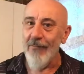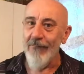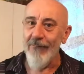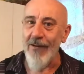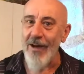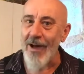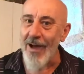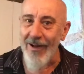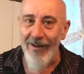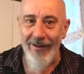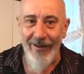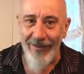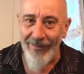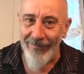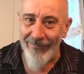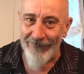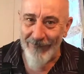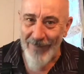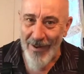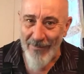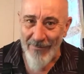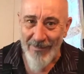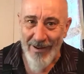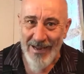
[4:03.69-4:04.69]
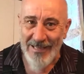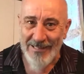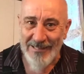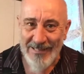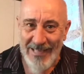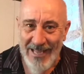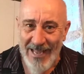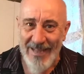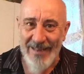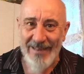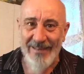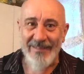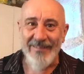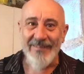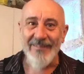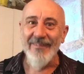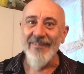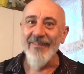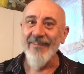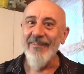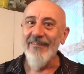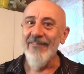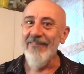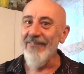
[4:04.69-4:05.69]
Well, remember I said,
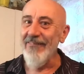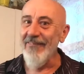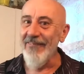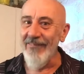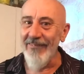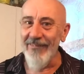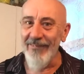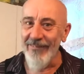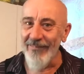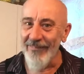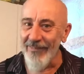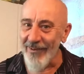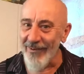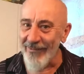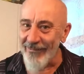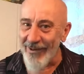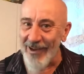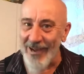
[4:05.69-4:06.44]
the